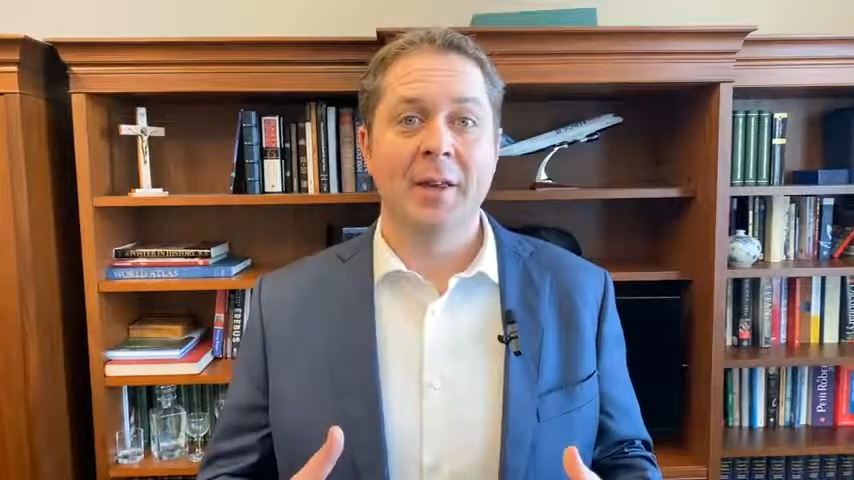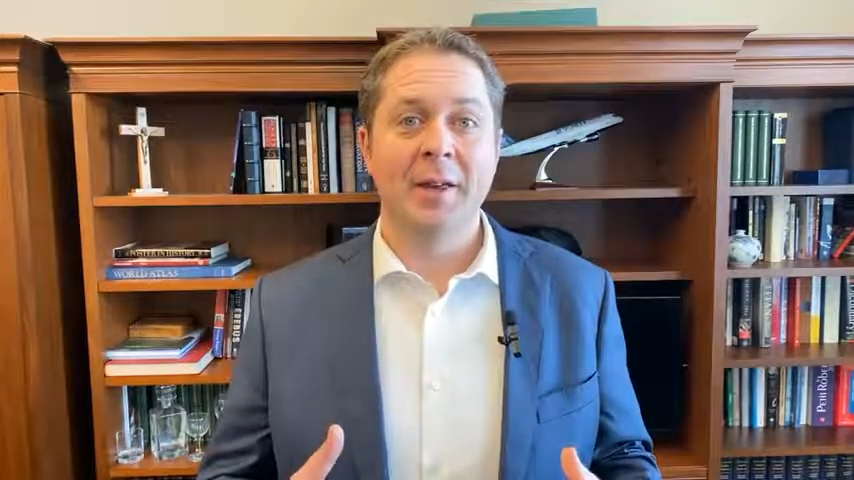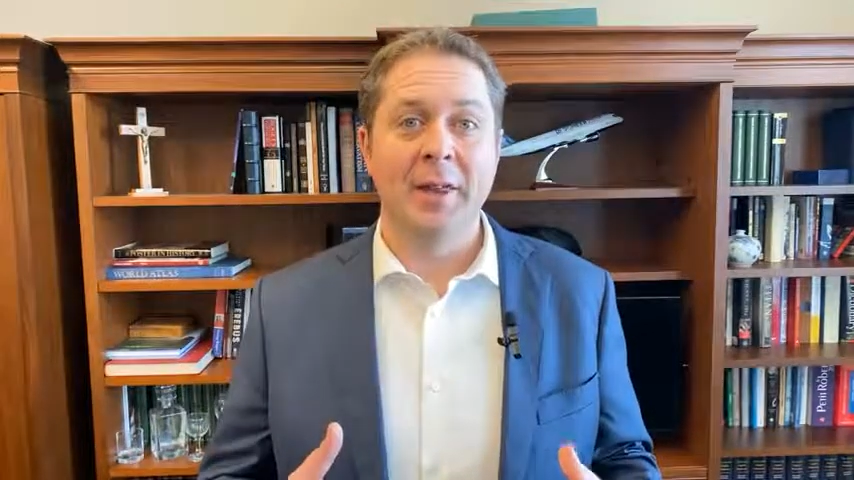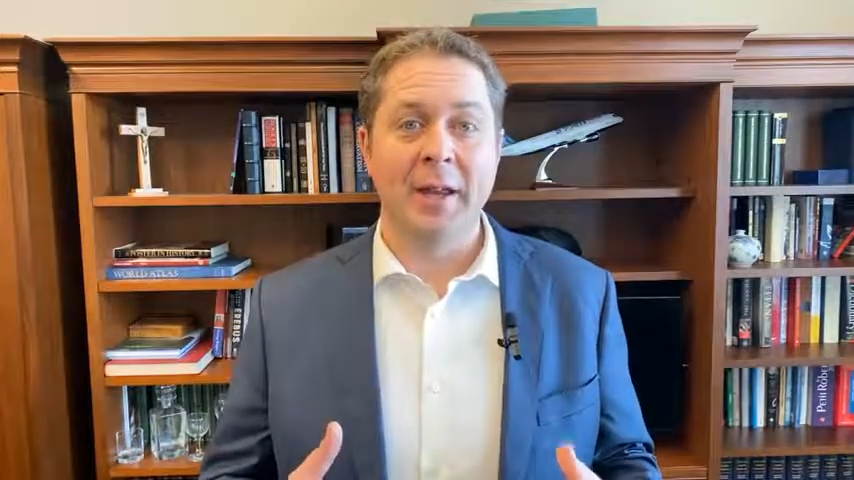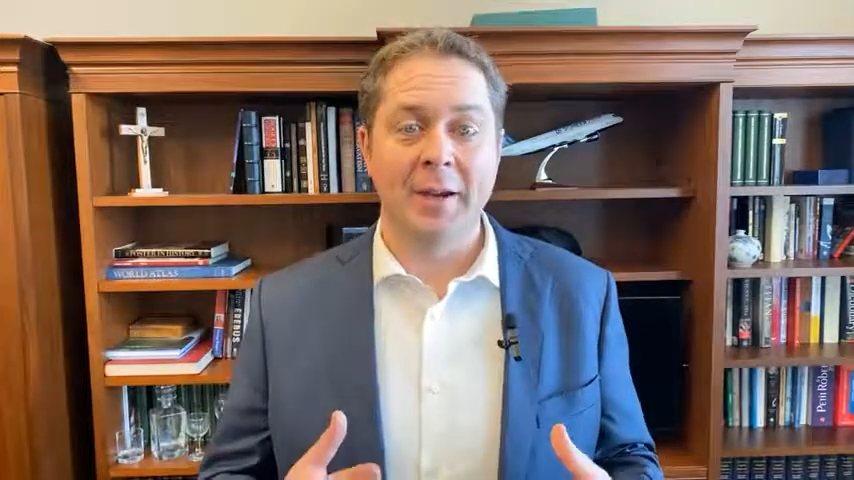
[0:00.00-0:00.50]

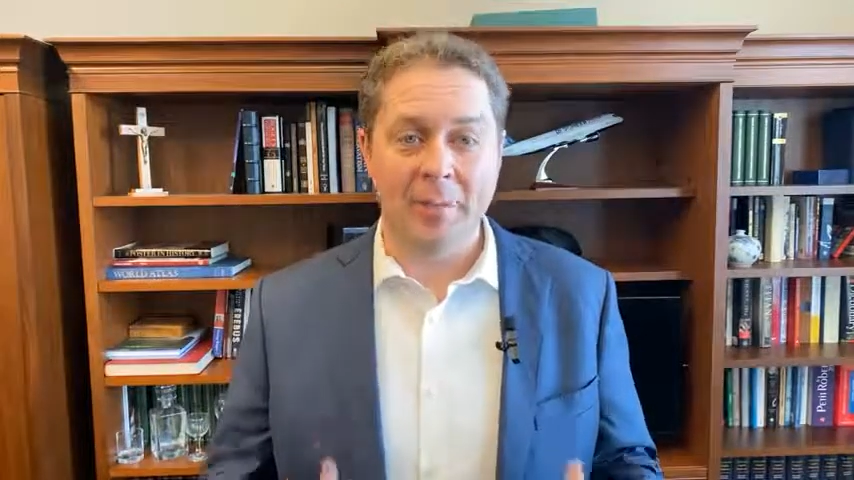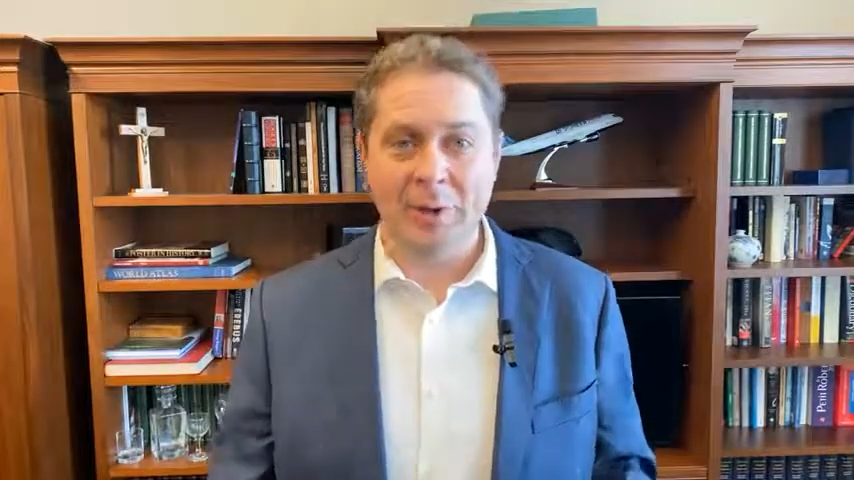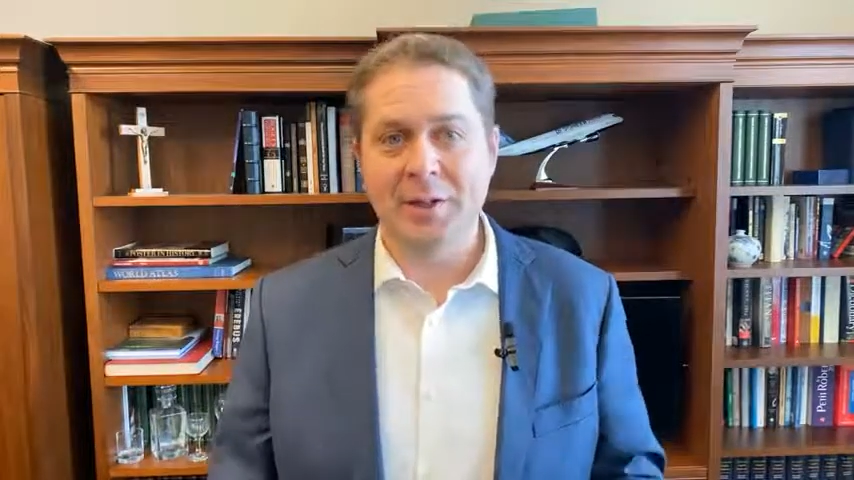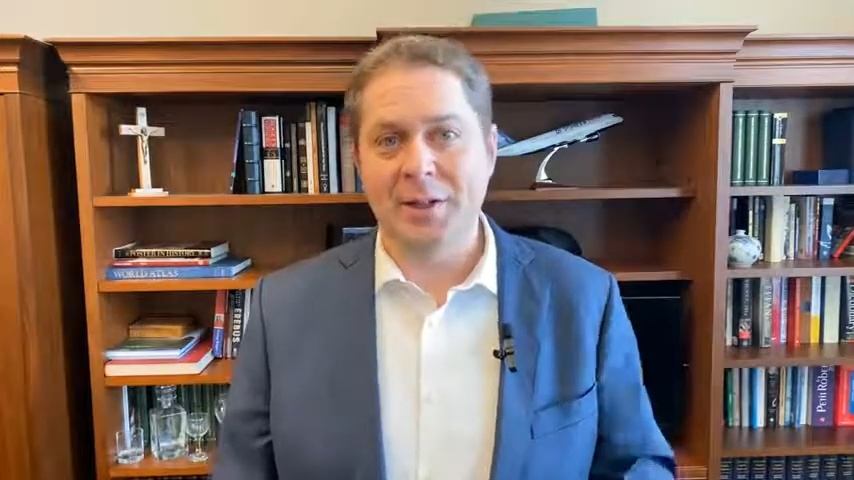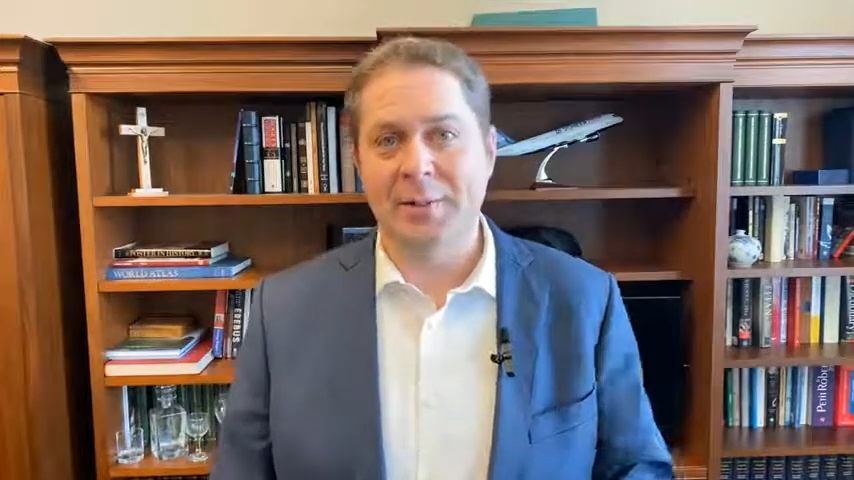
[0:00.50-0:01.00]
the
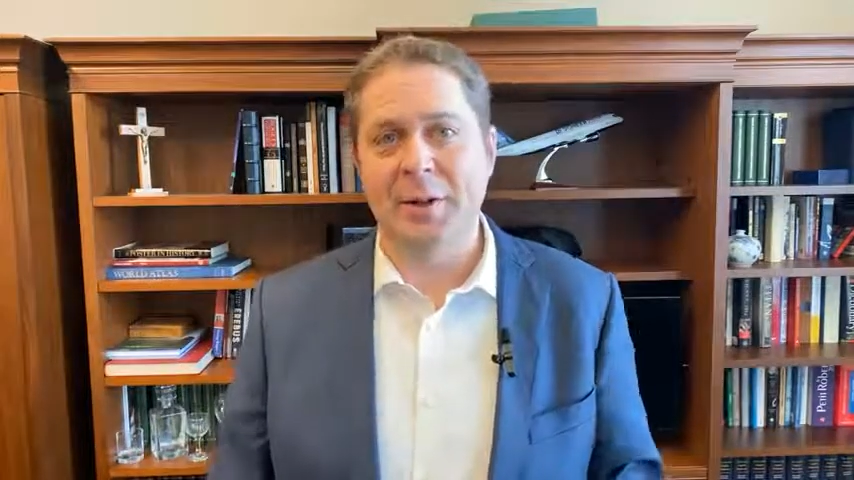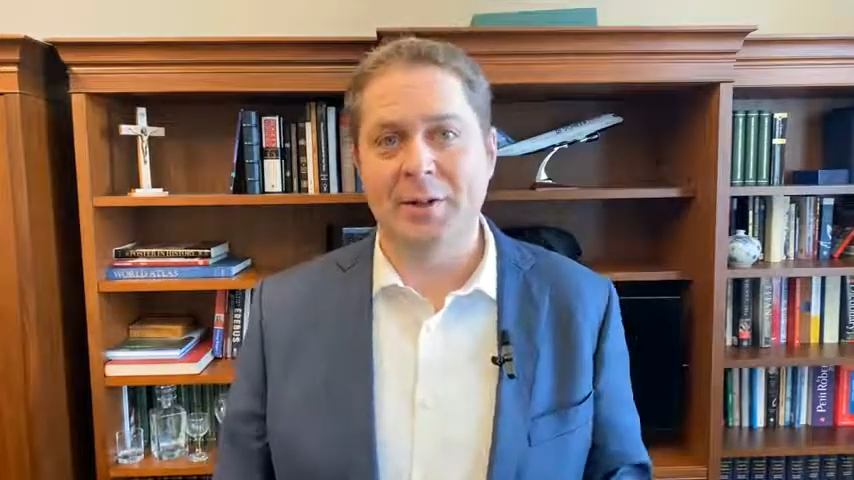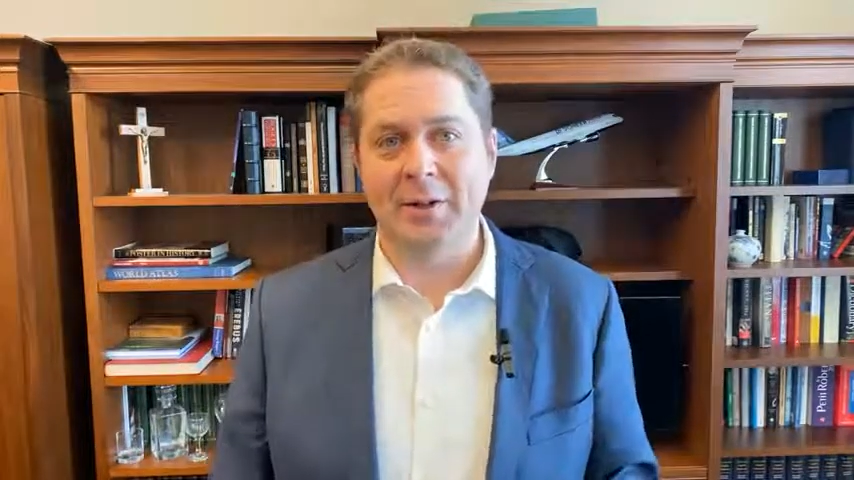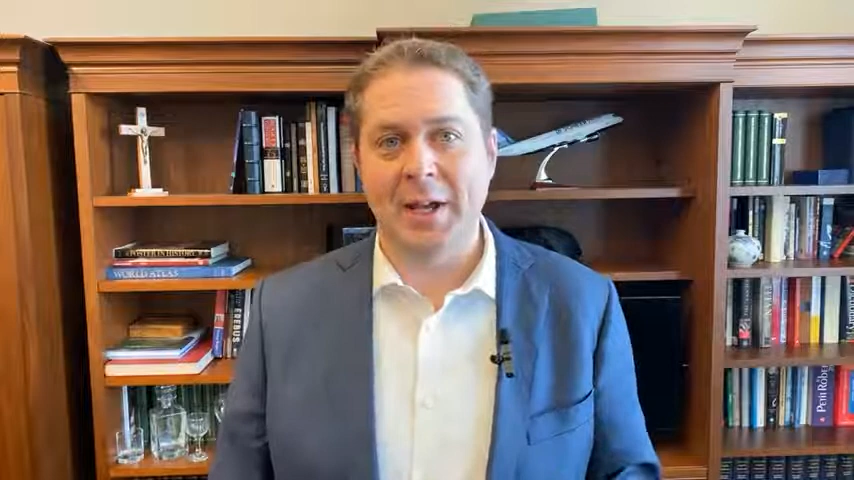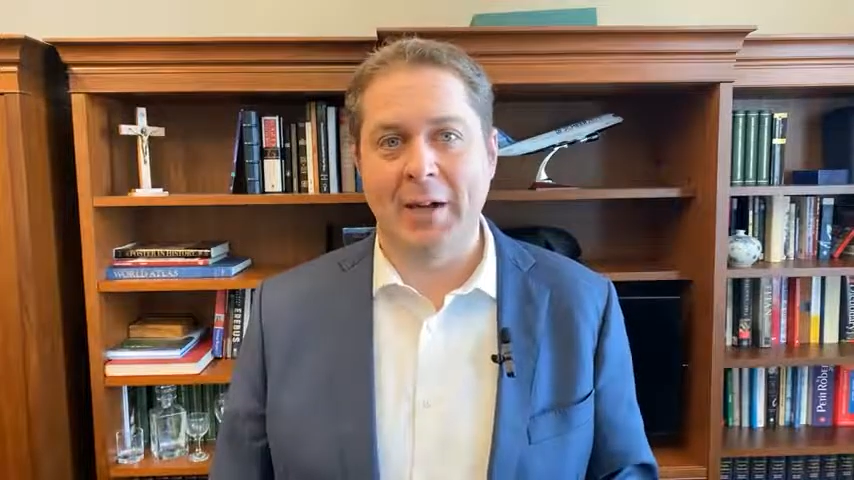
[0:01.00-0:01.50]
Emergency
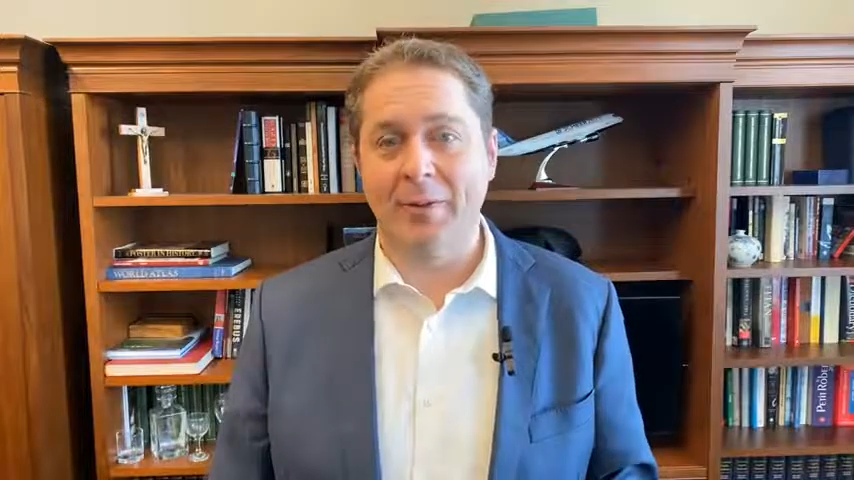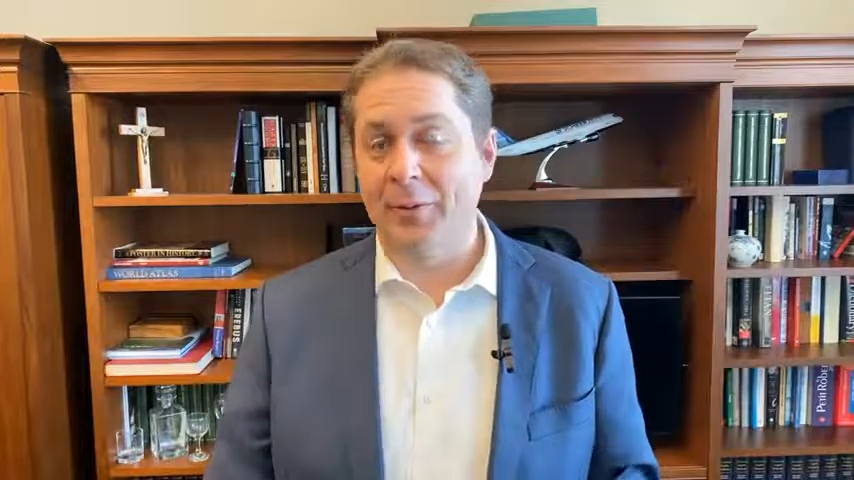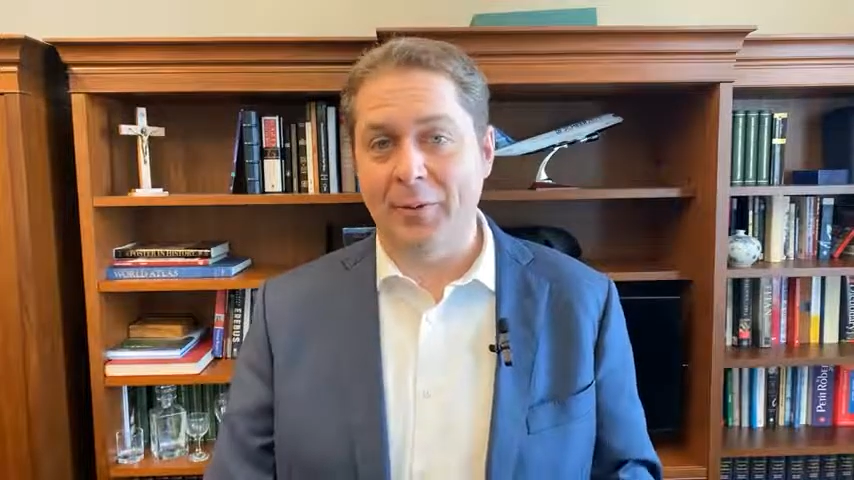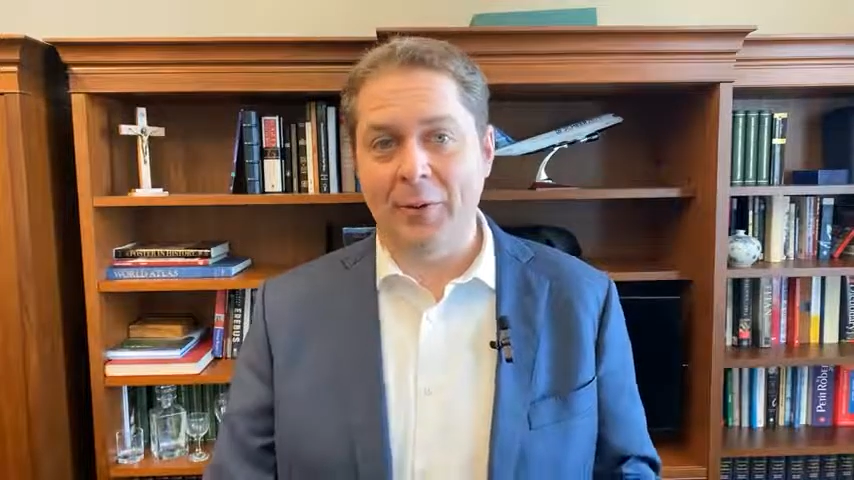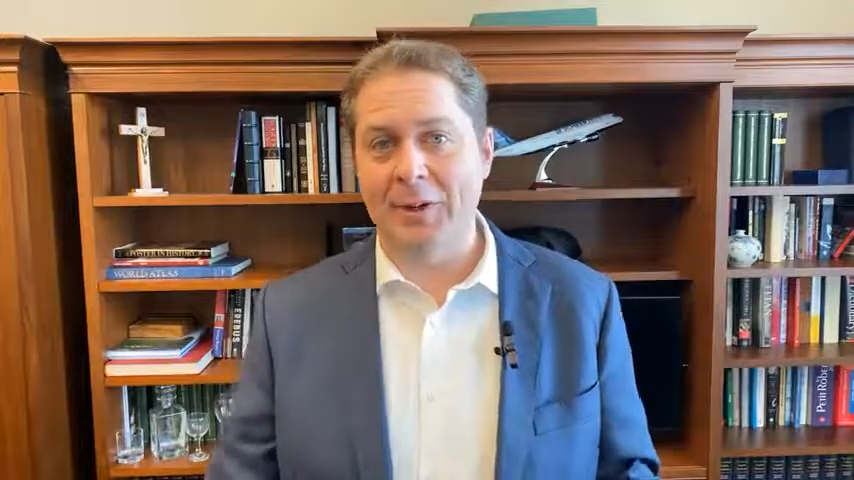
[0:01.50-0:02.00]
Measures Act for the
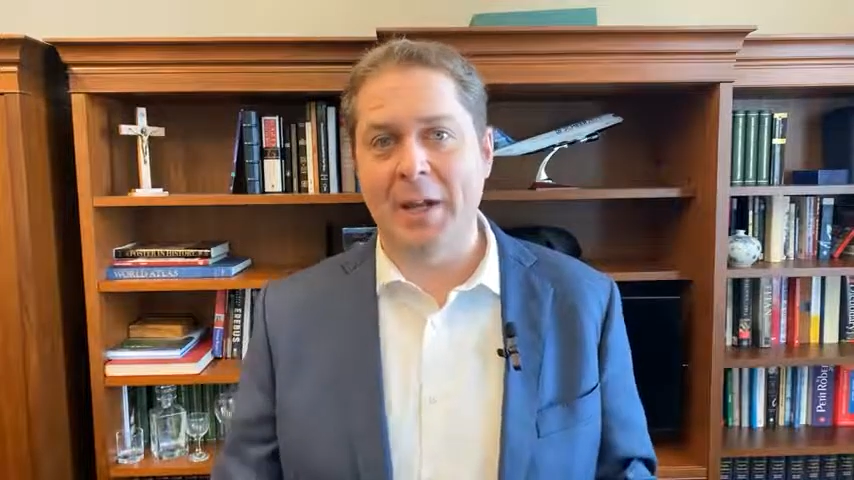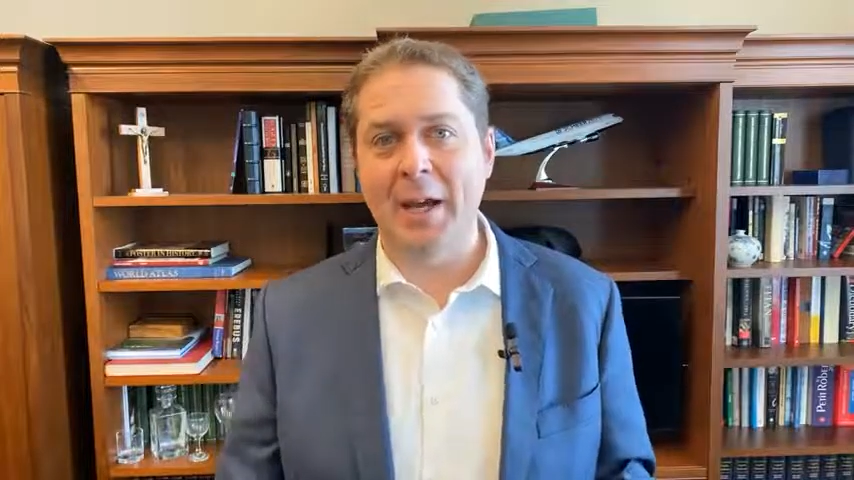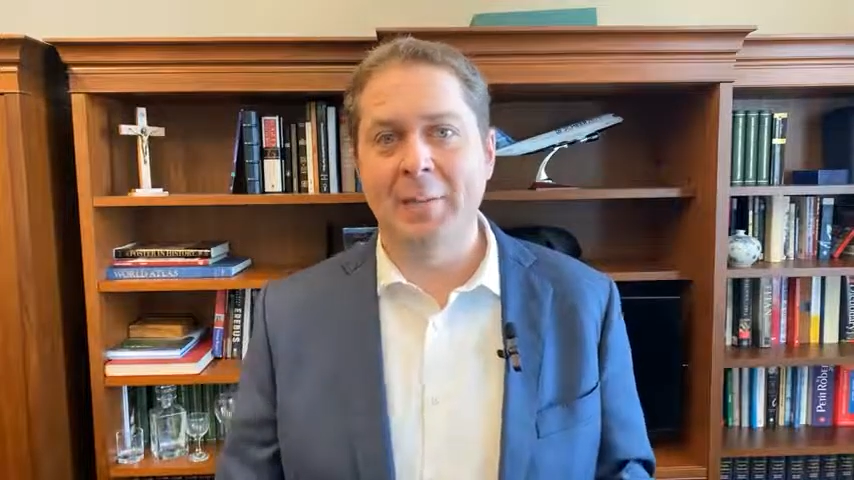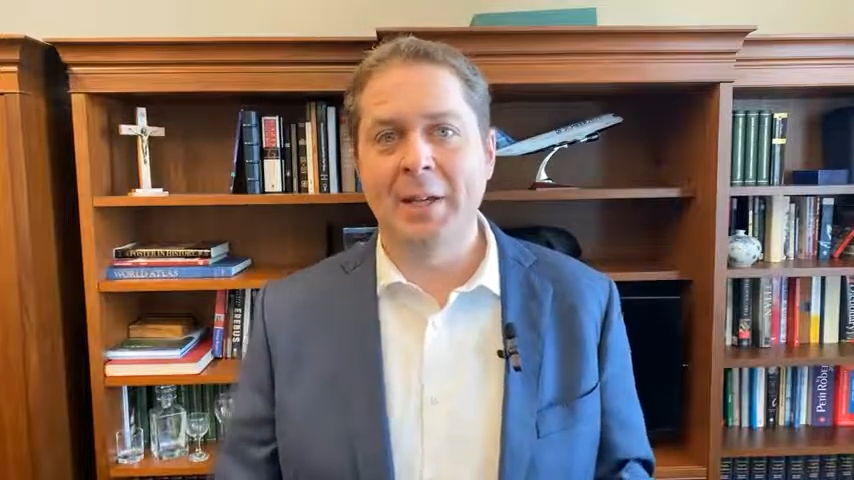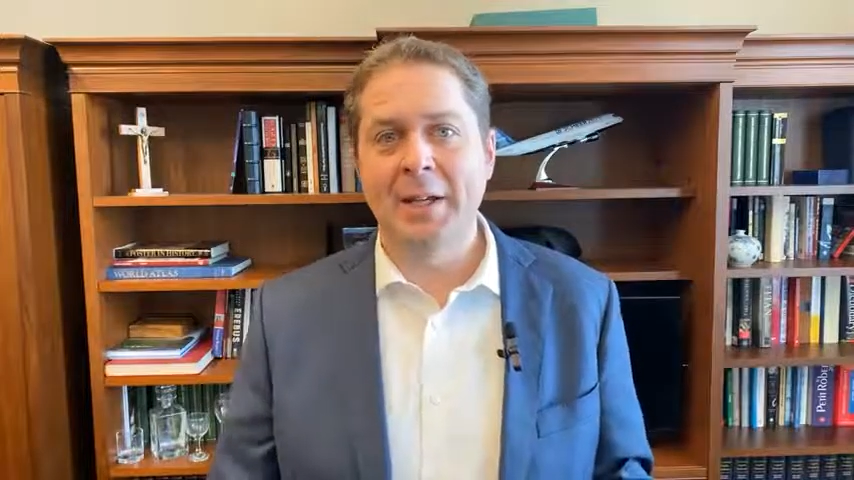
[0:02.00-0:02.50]
first
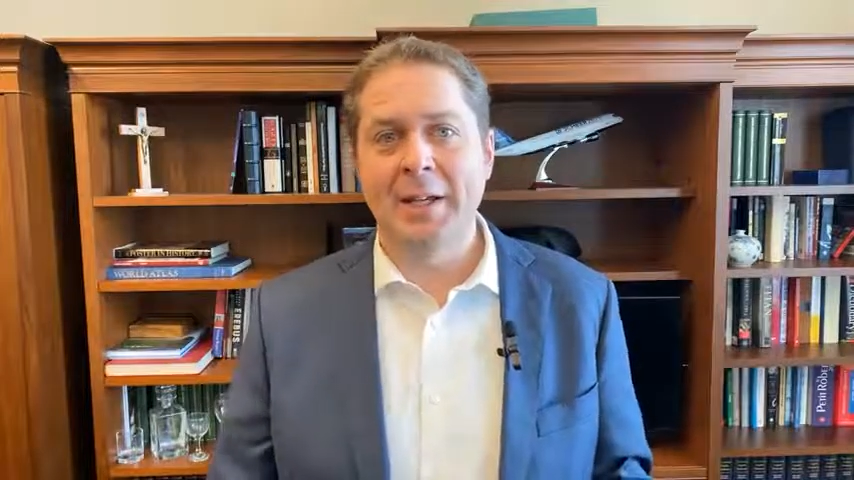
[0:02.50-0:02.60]
time